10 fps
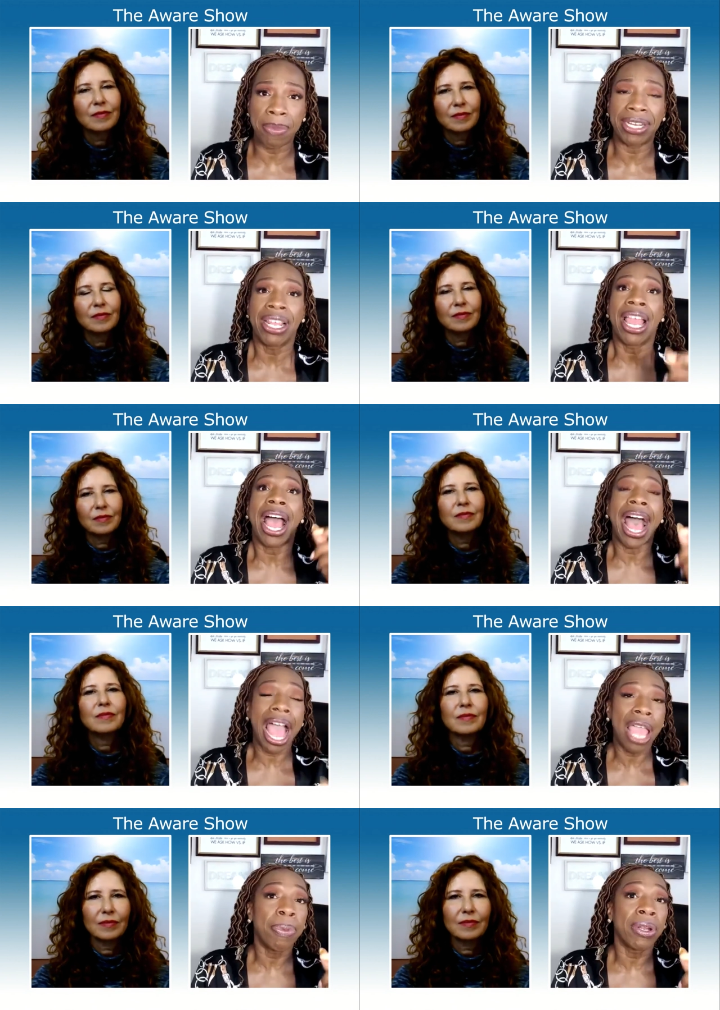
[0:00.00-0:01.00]
Speaker 1: women.
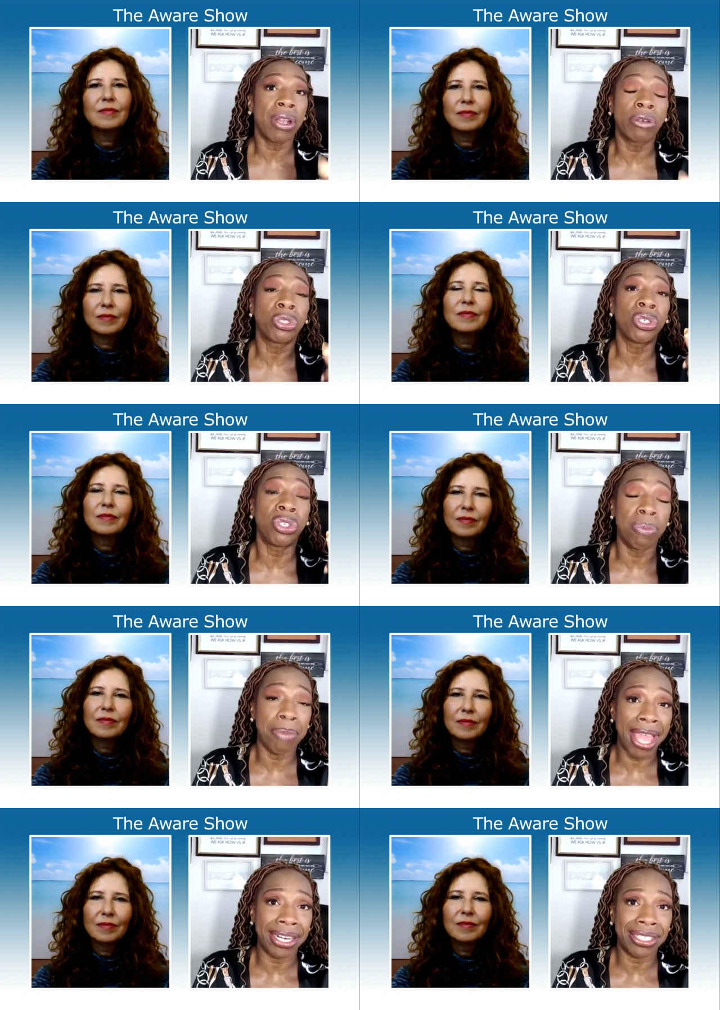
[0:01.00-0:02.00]
I belong to
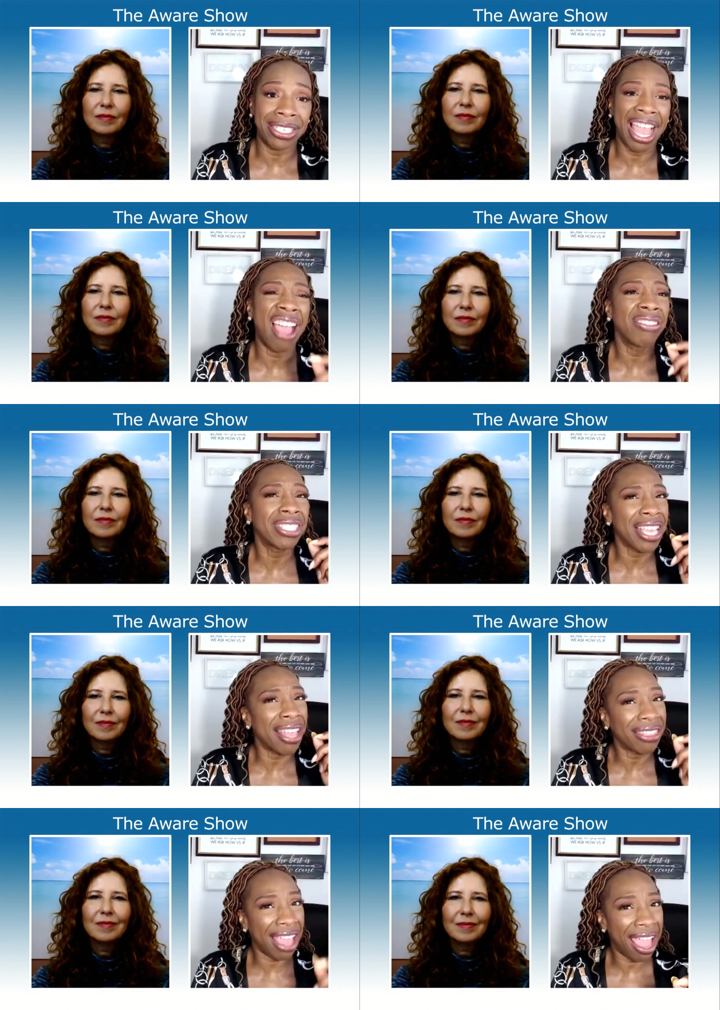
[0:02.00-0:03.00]
humanity. I've
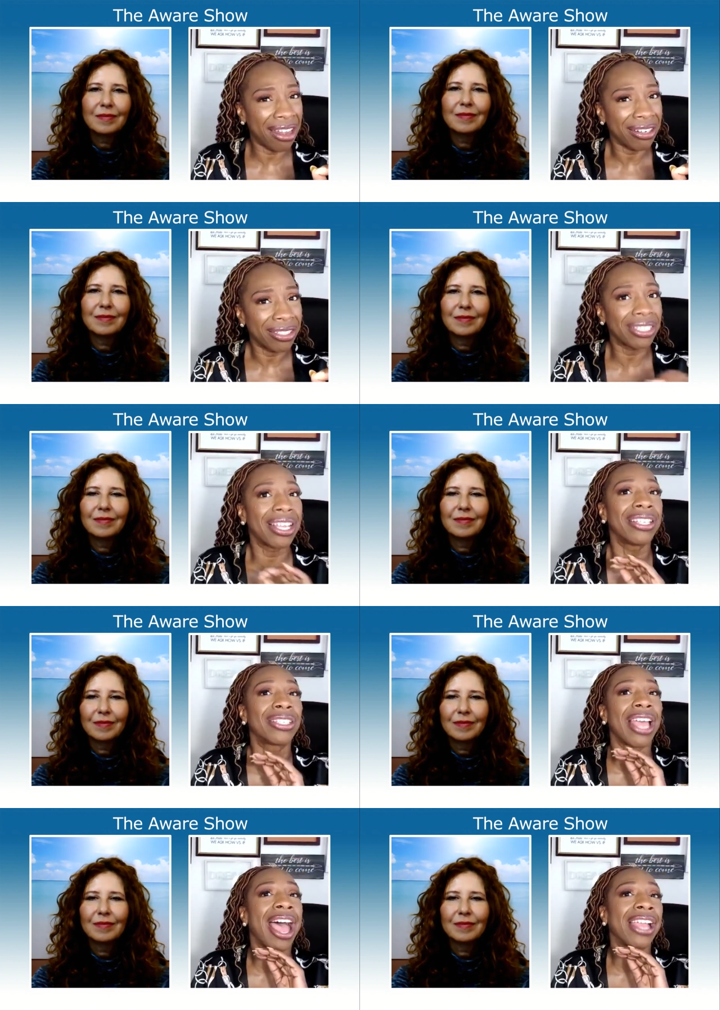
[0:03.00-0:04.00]
said that mm.
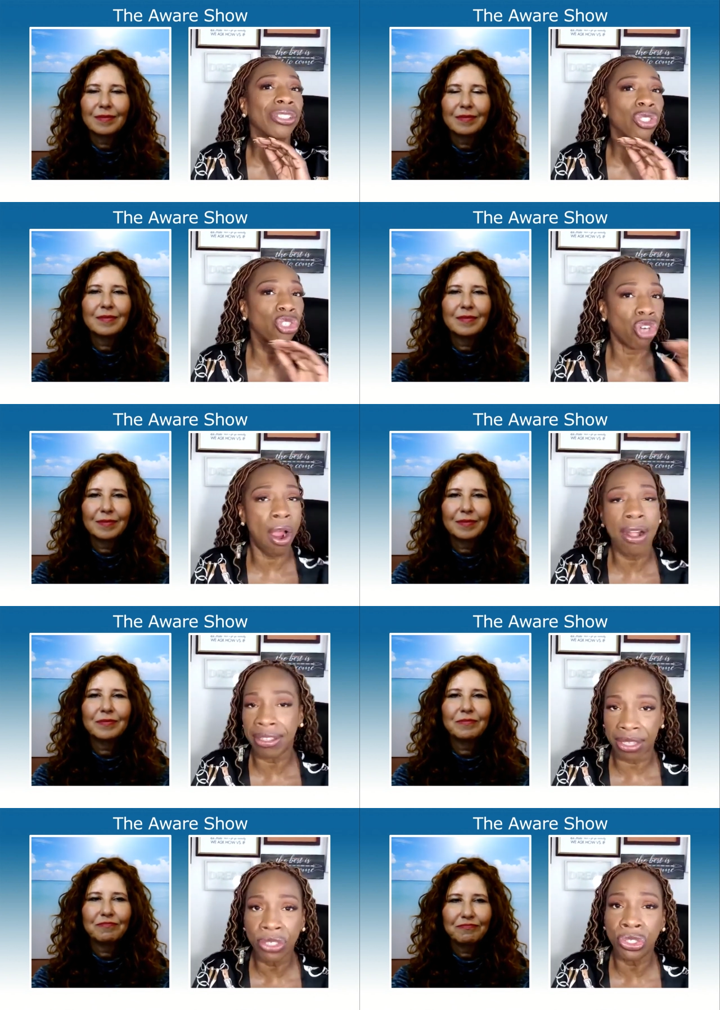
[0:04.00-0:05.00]
since I
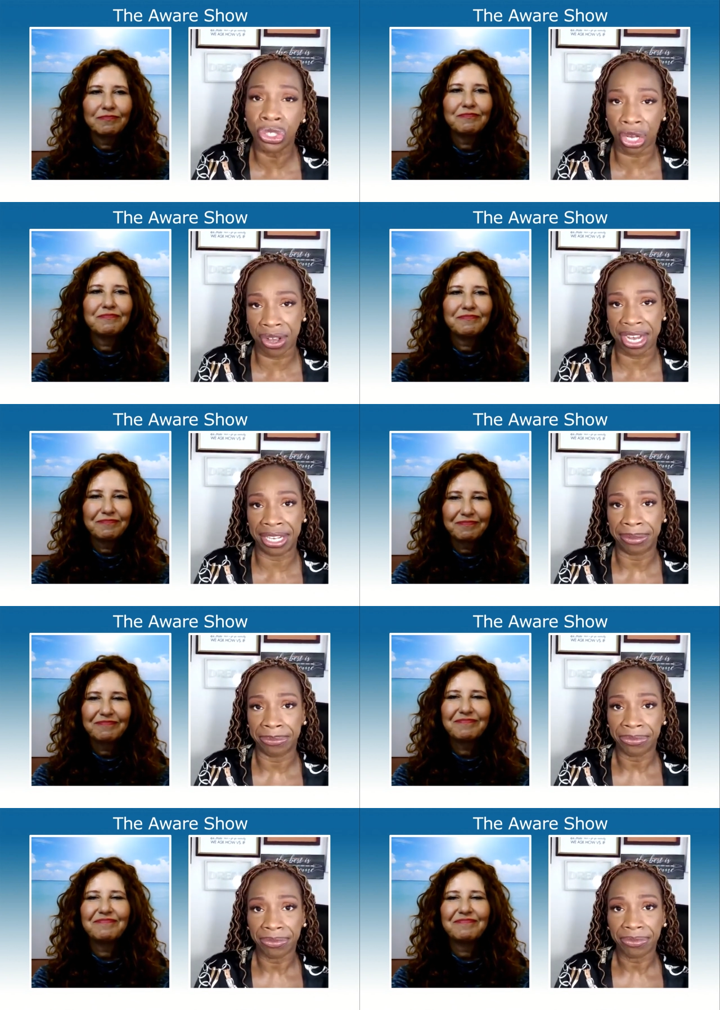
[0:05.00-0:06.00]
started this journey.
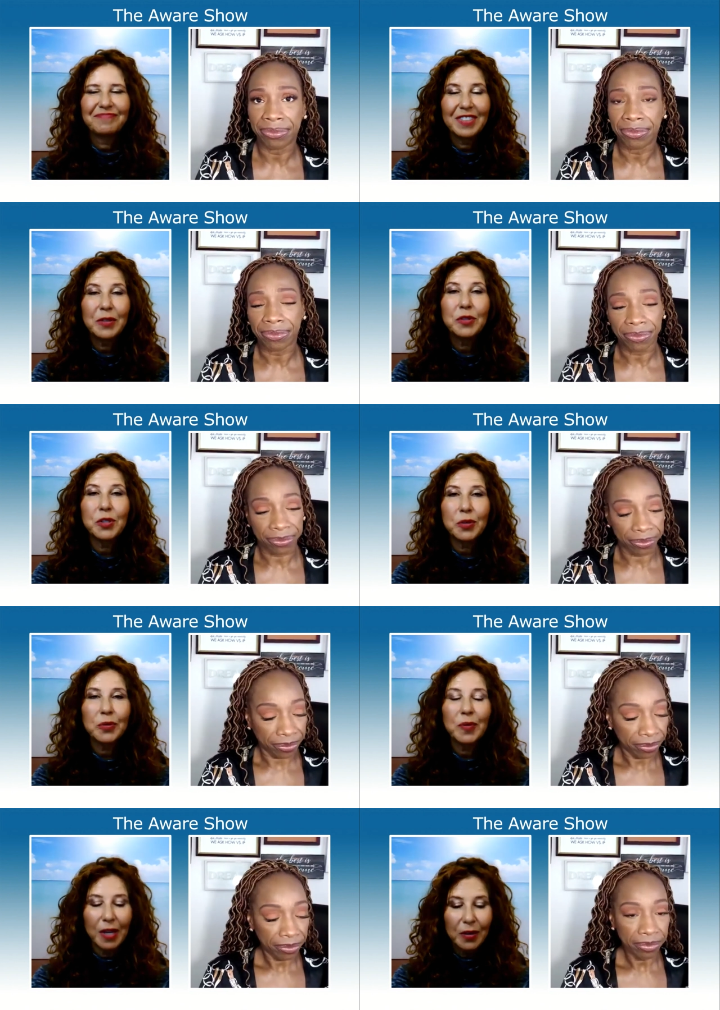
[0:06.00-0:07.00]
Speaker 2: Hmm. You
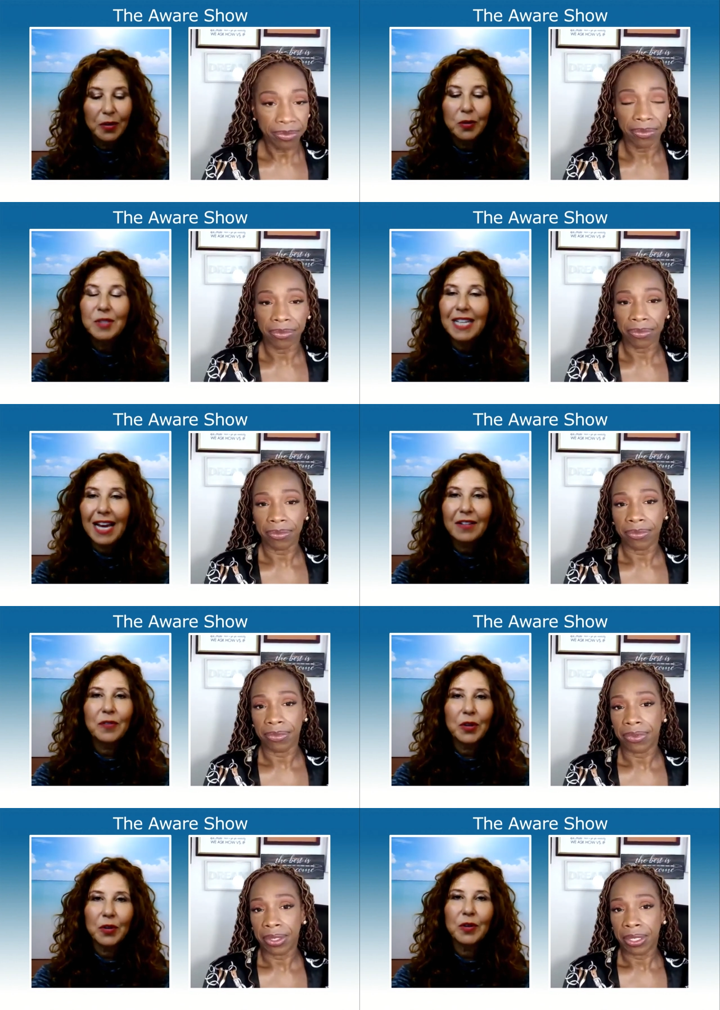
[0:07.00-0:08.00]
do. You
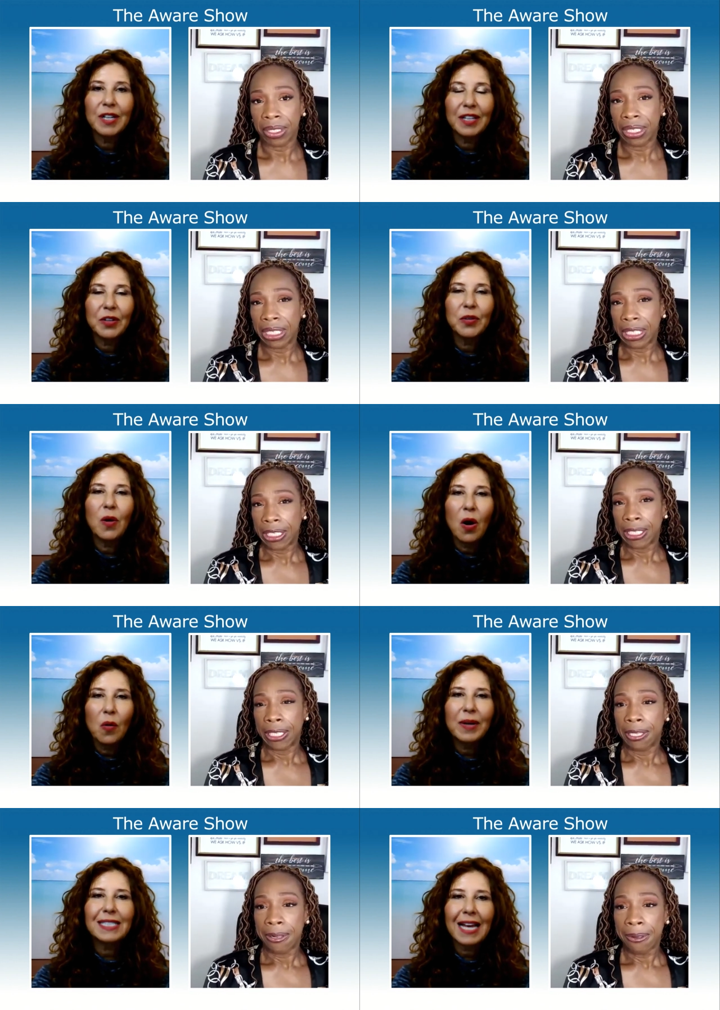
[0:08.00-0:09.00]
stand for unity. You
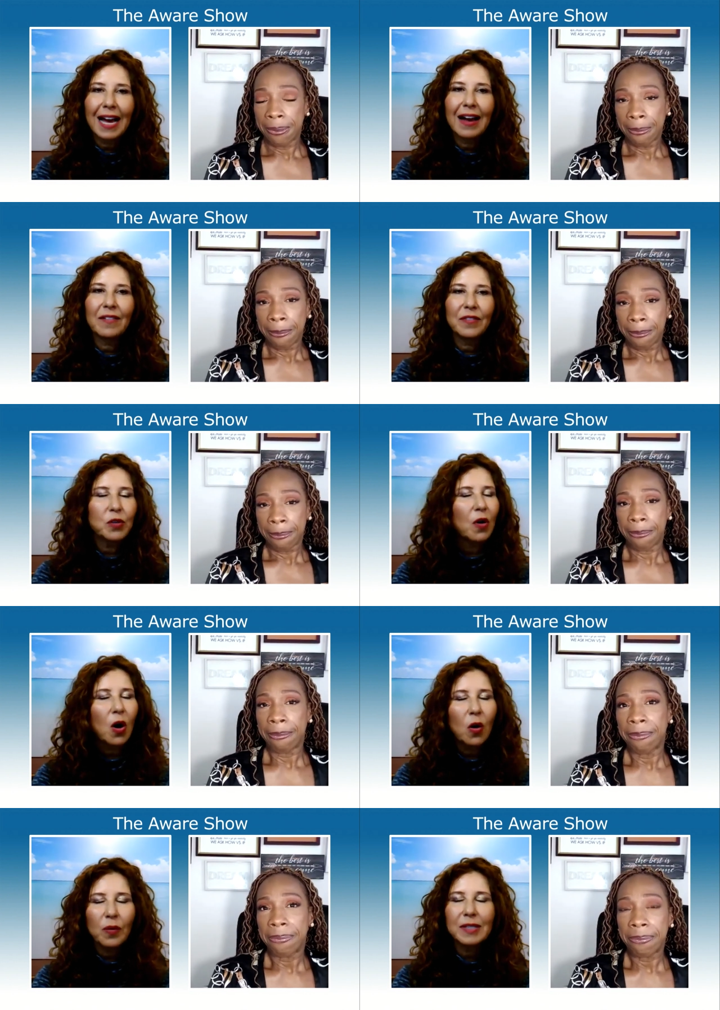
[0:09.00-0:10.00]
always have. You've
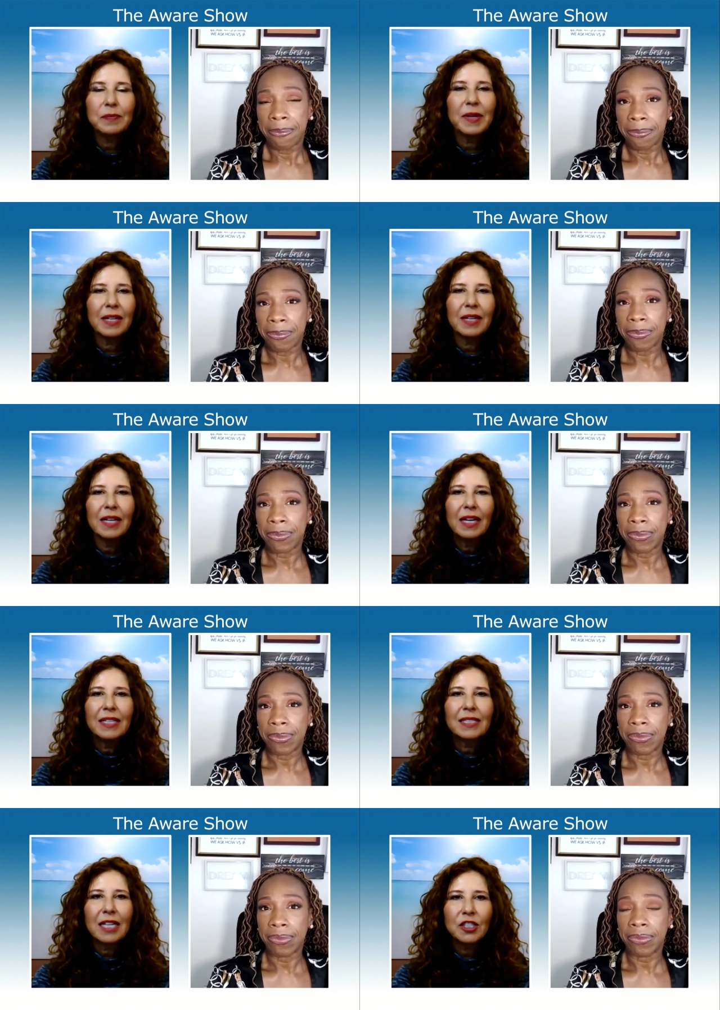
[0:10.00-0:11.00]
always been
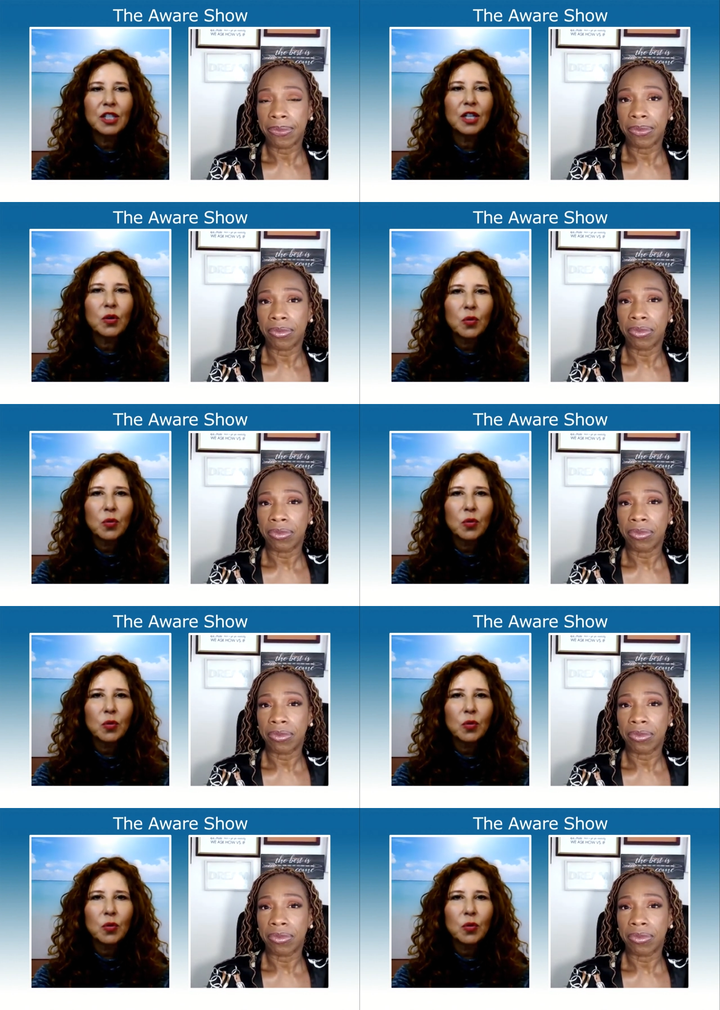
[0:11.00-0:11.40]
such an